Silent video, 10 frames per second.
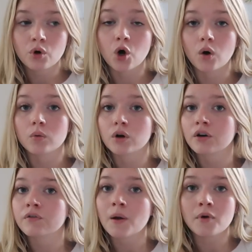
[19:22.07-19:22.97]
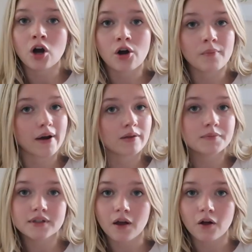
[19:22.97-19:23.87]
or work from home by
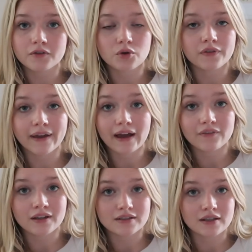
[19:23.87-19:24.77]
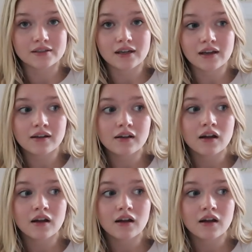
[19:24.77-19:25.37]
themselves or they have an assistant.